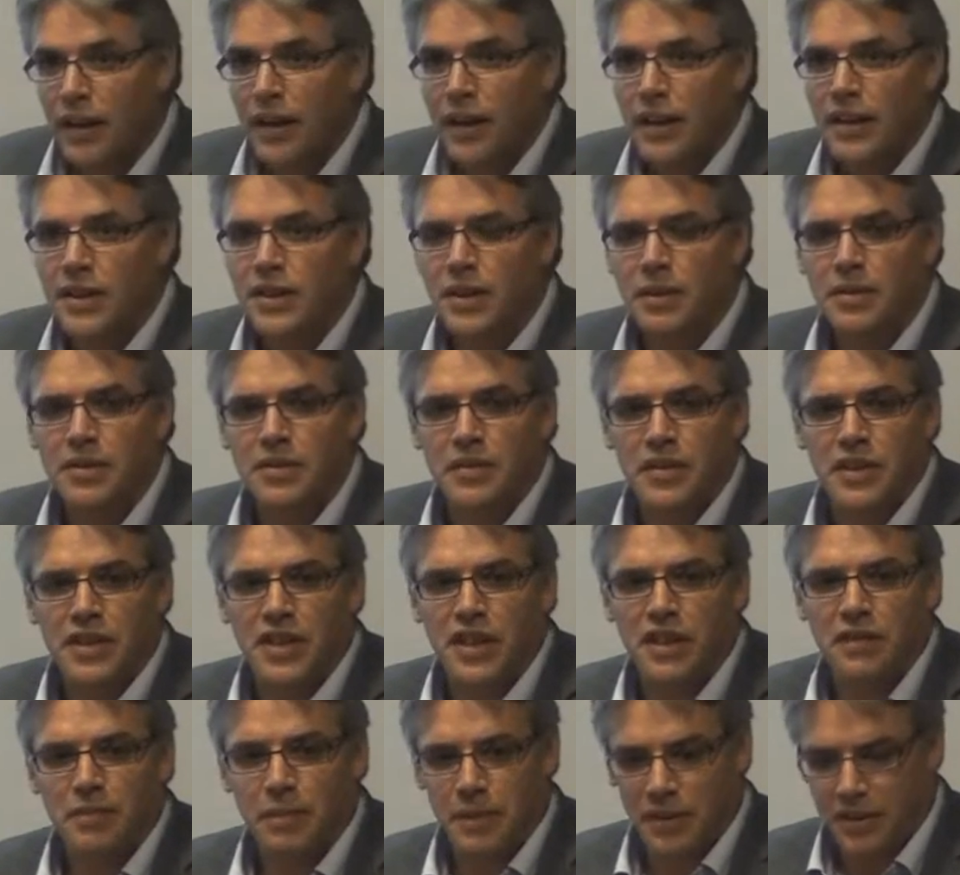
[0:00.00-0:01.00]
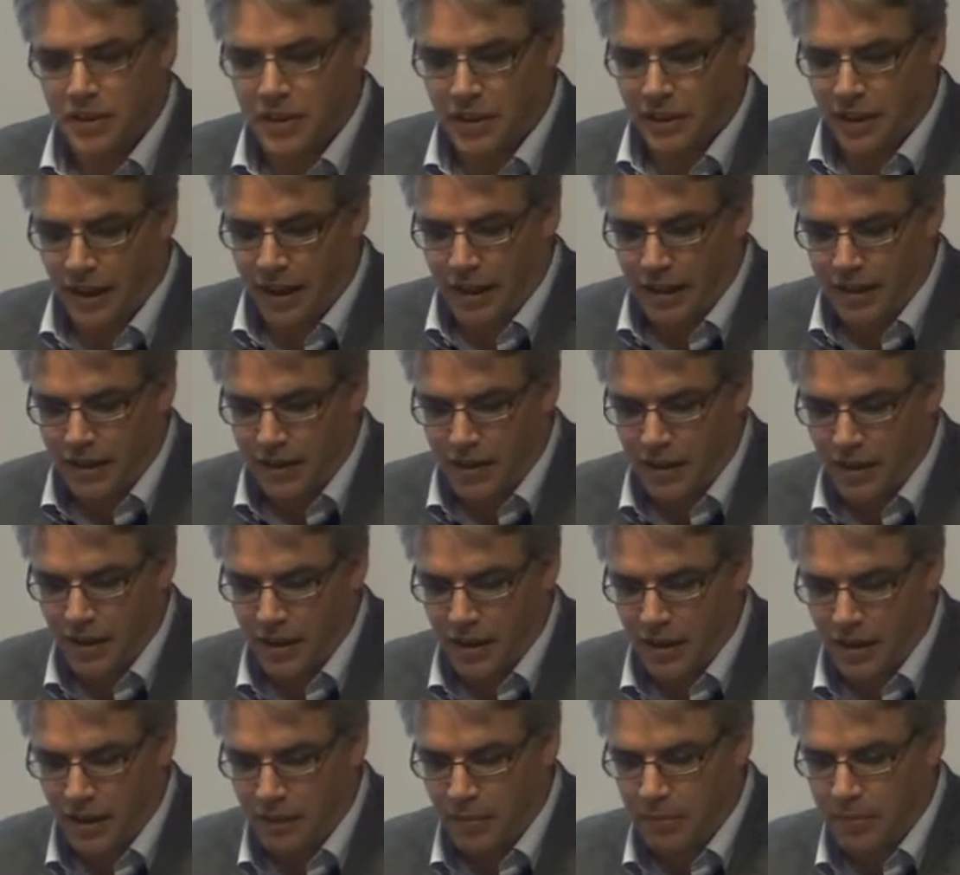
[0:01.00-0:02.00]
In terms of achievements to date,
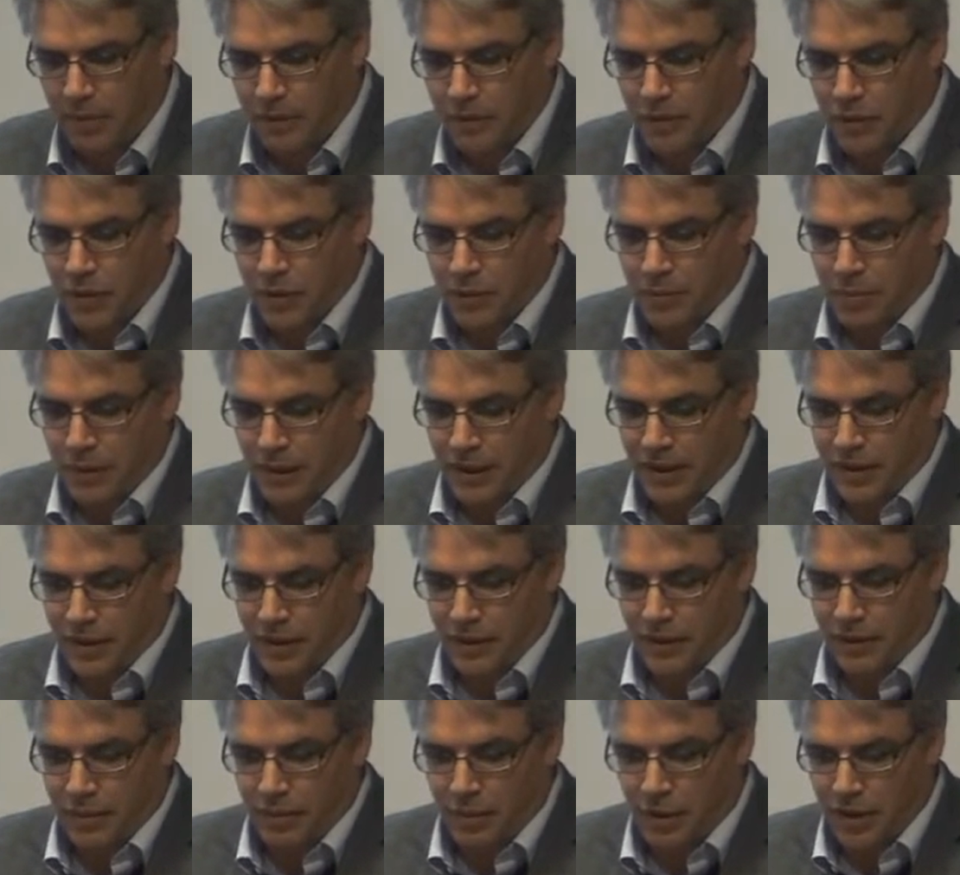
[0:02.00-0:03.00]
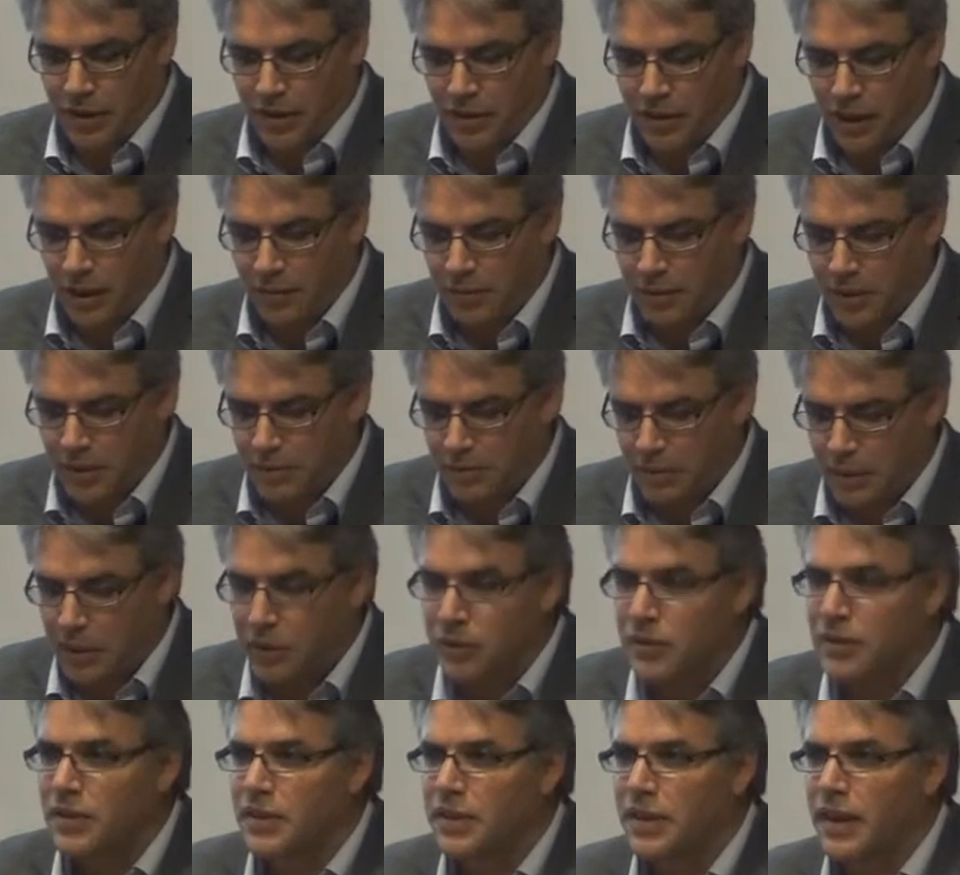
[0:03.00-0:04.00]
the first Plato prototype is
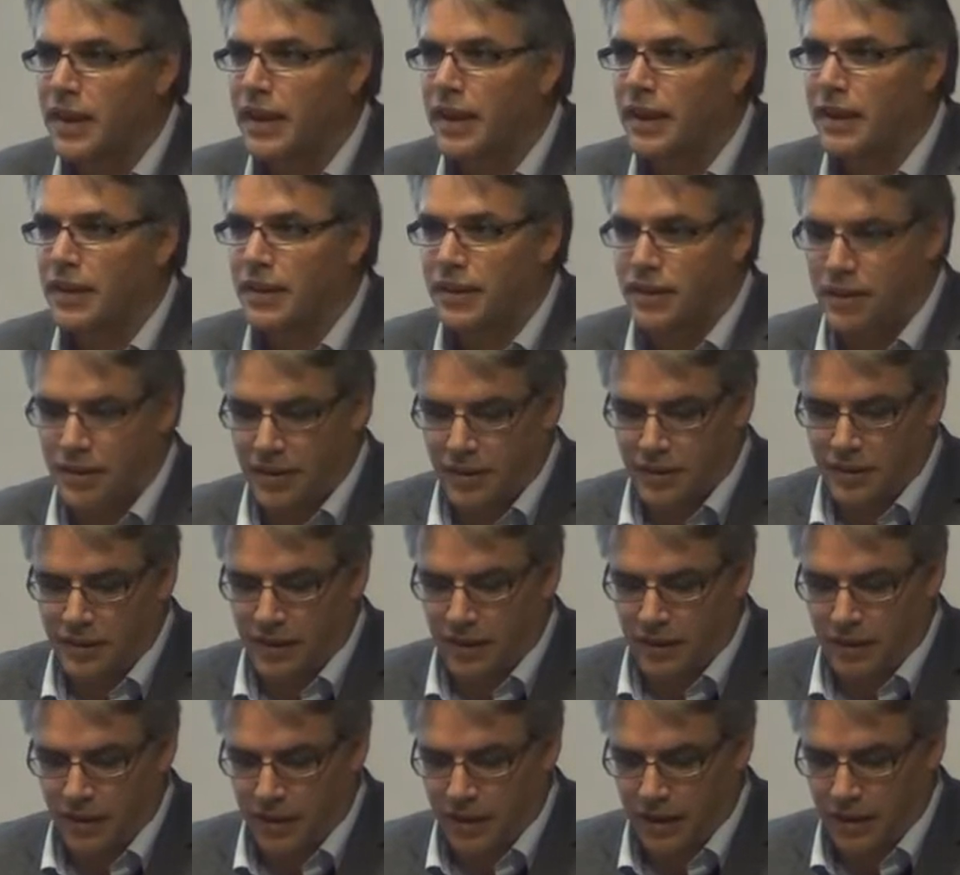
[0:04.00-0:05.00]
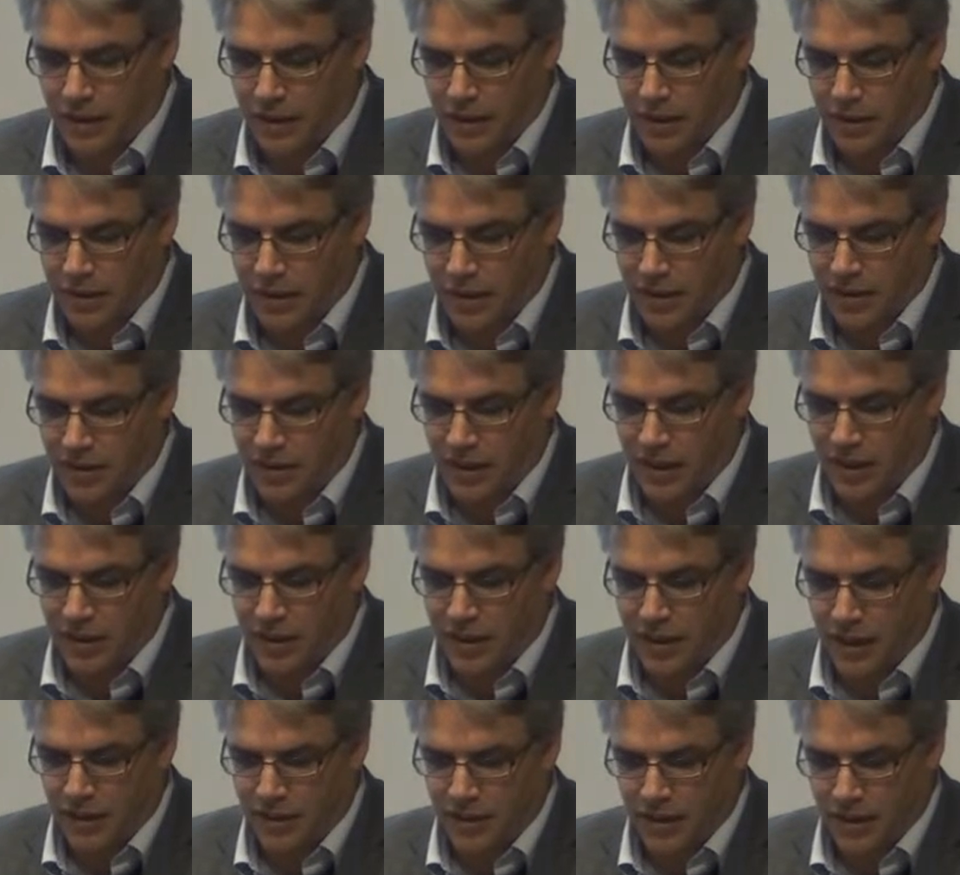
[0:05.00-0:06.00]
built and is currently undergoing its
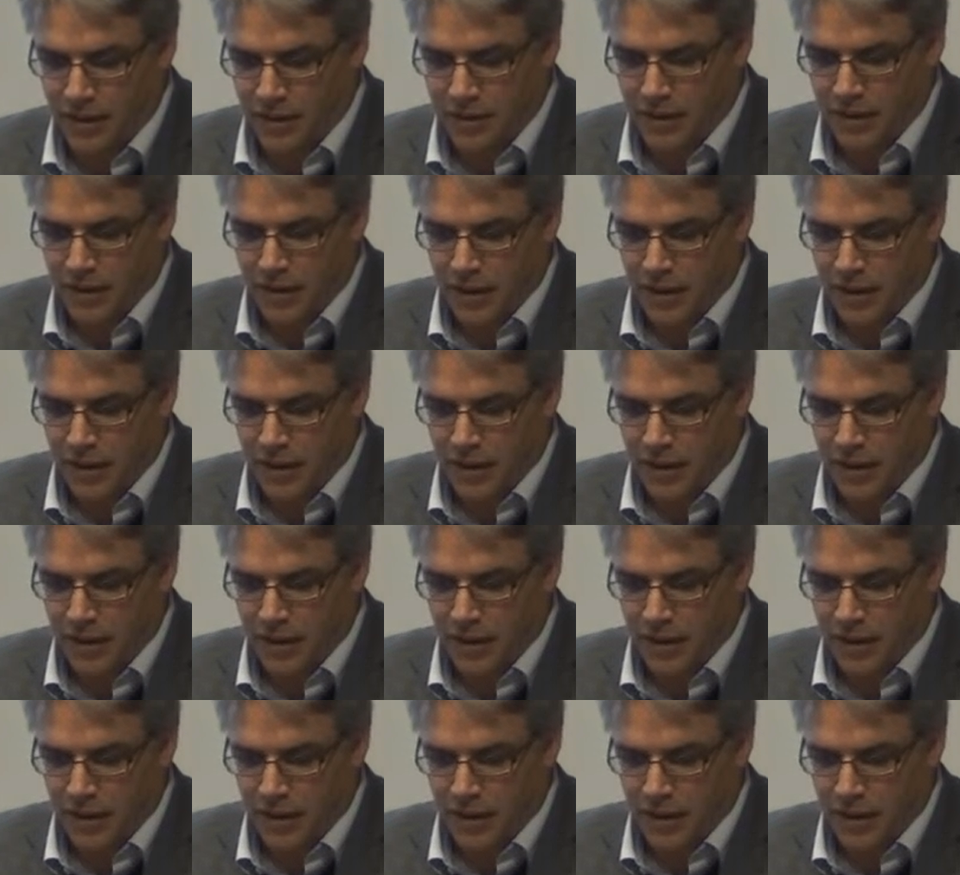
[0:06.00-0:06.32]
stage testing.